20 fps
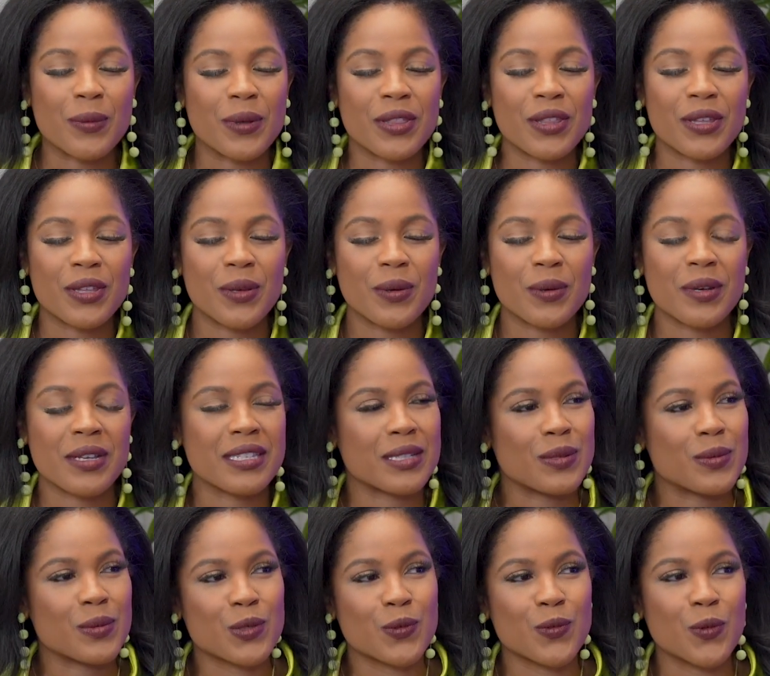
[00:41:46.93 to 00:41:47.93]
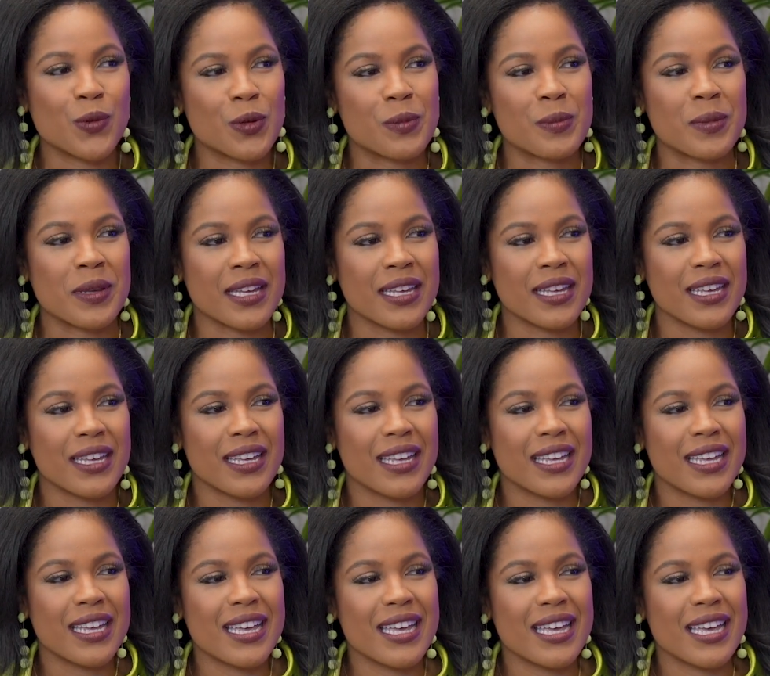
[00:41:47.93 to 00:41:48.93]
with you because it was for me.
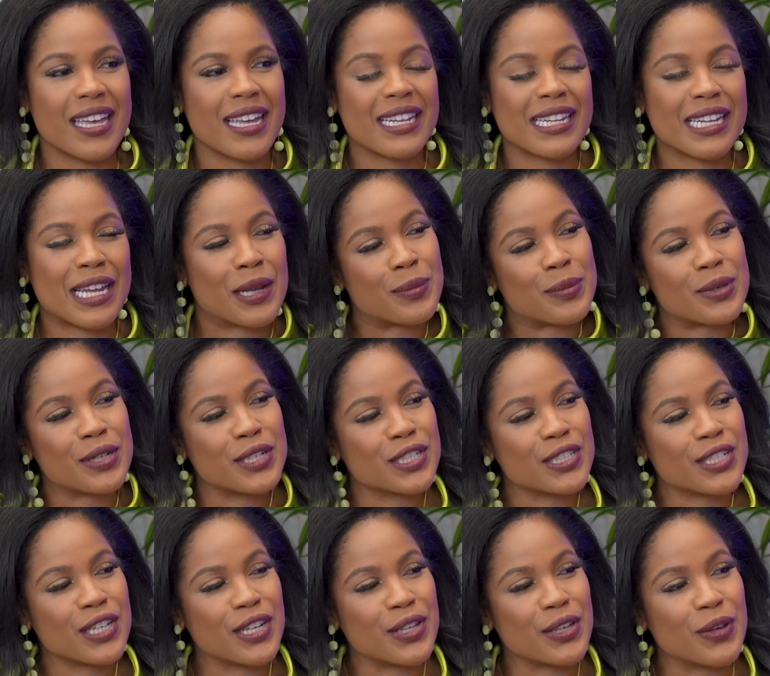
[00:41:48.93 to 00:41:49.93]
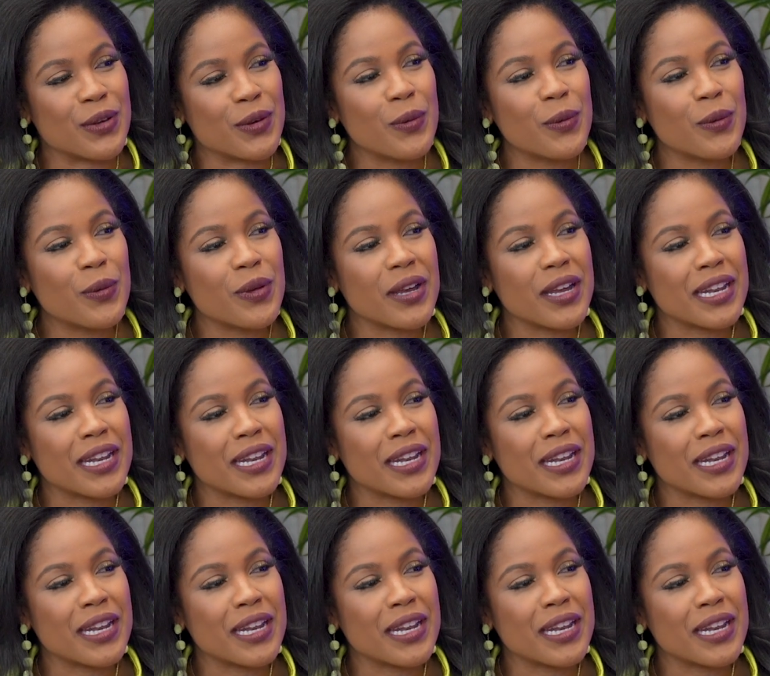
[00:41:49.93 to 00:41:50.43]
Mm-hmm. And I appreciate you.